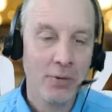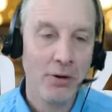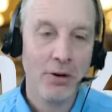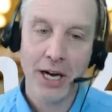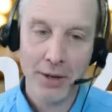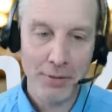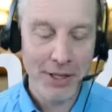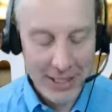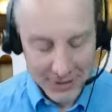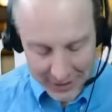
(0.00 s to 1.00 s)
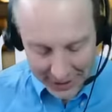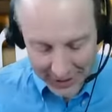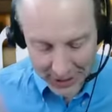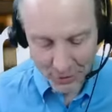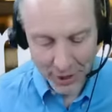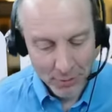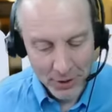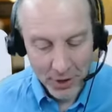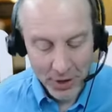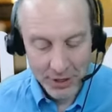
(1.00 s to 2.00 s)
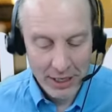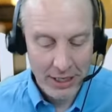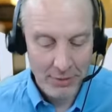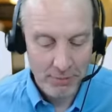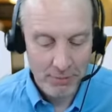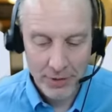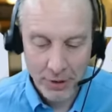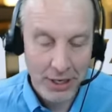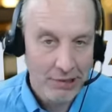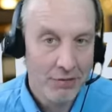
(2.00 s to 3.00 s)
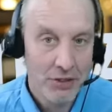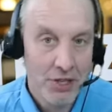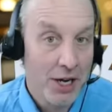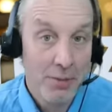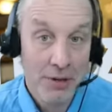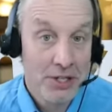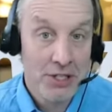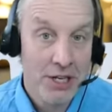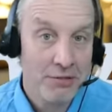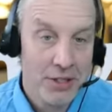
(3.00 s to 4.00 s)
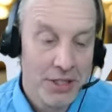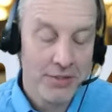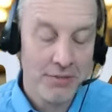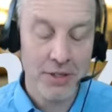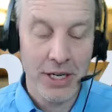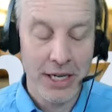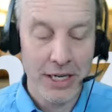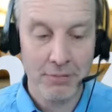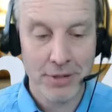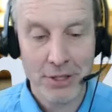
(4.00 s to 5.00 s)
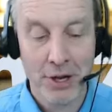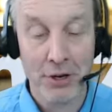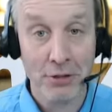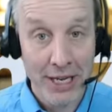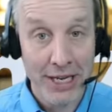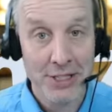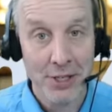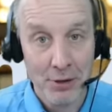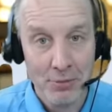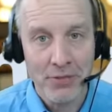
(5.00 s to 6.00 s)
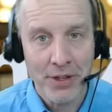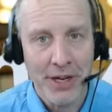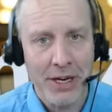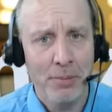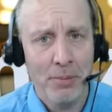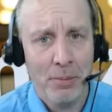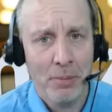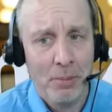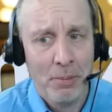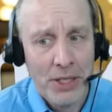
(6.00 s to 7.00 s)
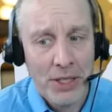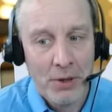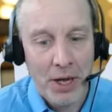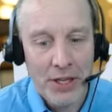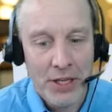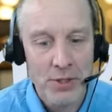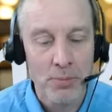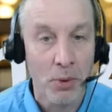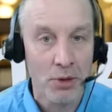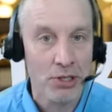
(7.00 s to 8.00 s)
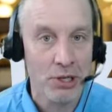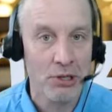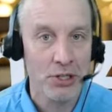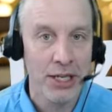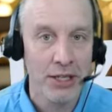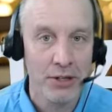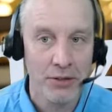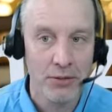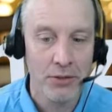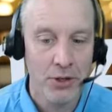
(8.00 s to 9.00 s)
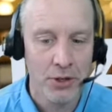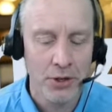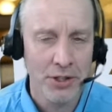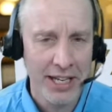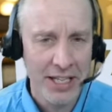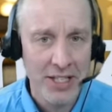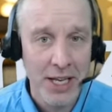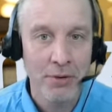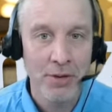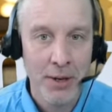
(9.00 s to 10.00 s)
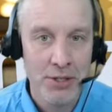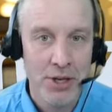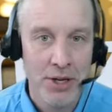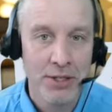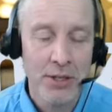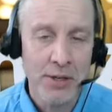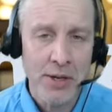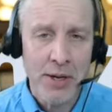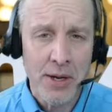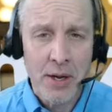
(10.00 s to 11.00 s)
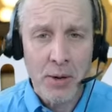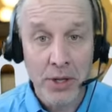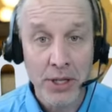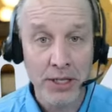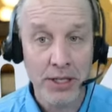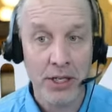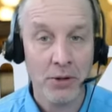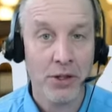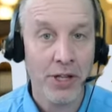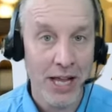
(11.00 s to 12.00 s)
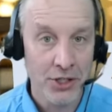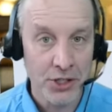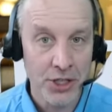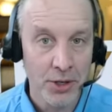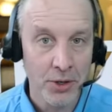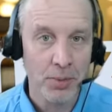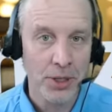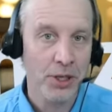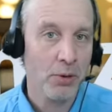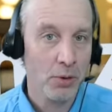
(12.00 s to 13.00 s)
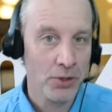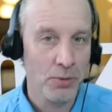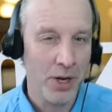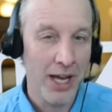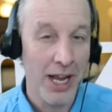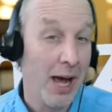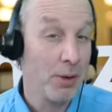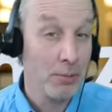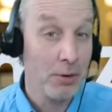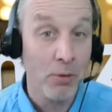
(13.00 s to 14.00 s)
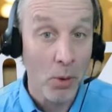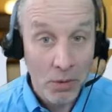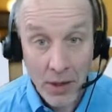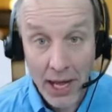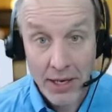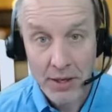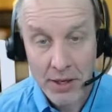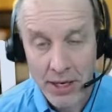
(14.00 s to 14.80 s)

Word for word: Well, again, Dan, thanks for having me on. I love talking about this stuff and can talk all day. So, I think it's important to understand the current landscape of Amazon. Really, in the last year, but what's kind of happening before that.